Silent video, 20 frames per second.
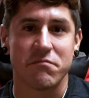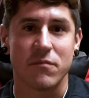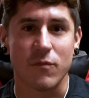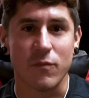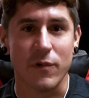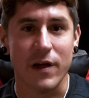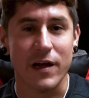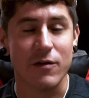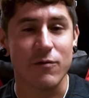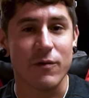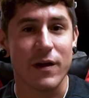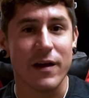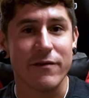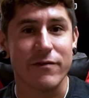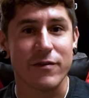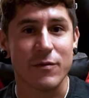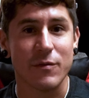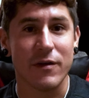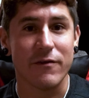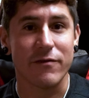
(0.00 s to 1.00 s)
ran away
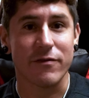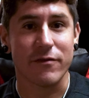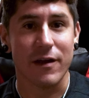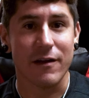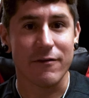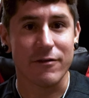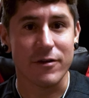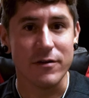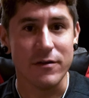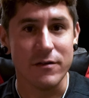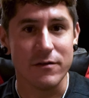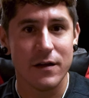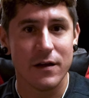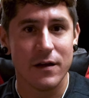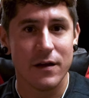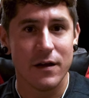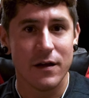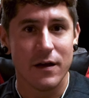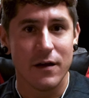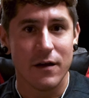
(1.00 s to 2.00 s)
from it forever.
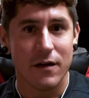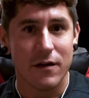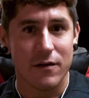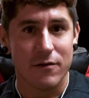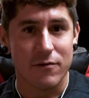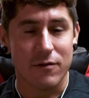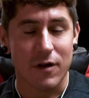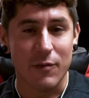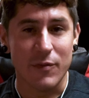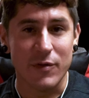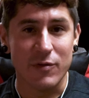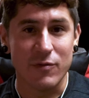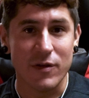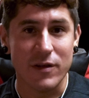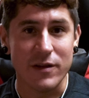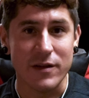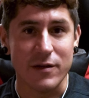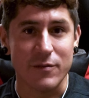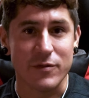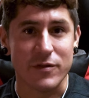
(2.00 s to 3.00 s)
Robin
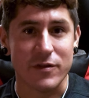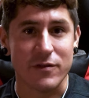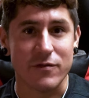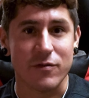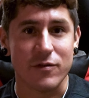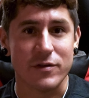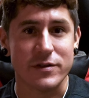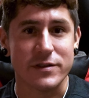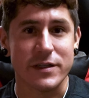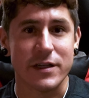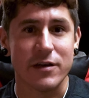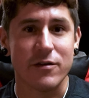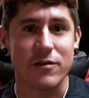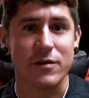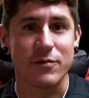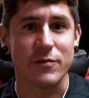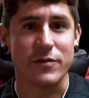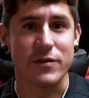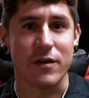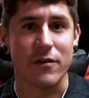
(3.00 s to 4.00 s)
Williams unfortunately killed
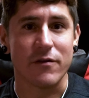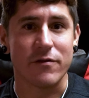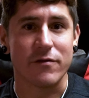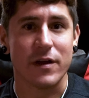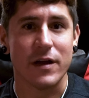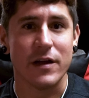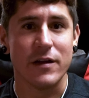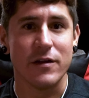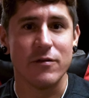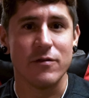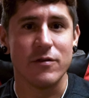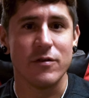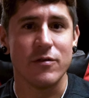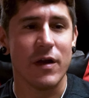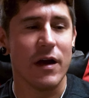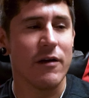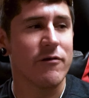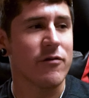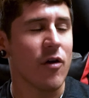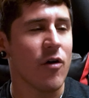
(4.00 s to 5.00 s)
himself, right? You
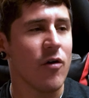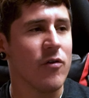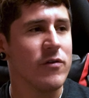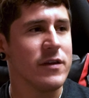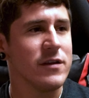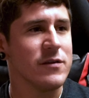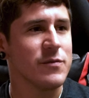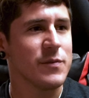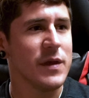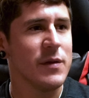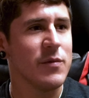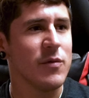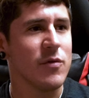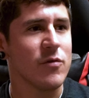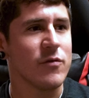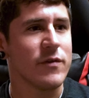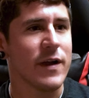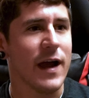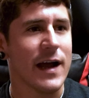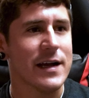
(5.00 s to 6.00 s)
have all these people
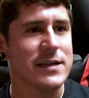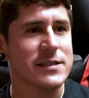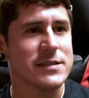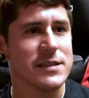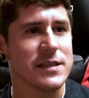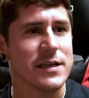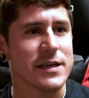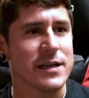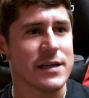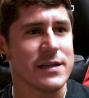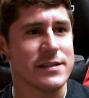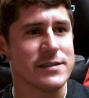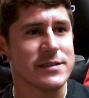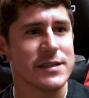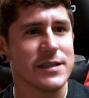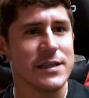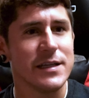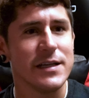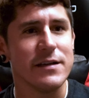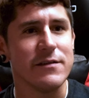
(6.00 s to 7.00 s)
who've actually, like,
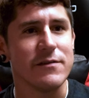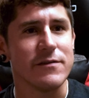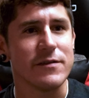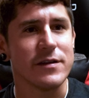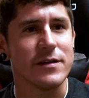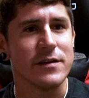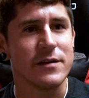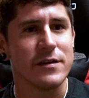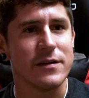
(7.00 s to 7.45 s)
achieved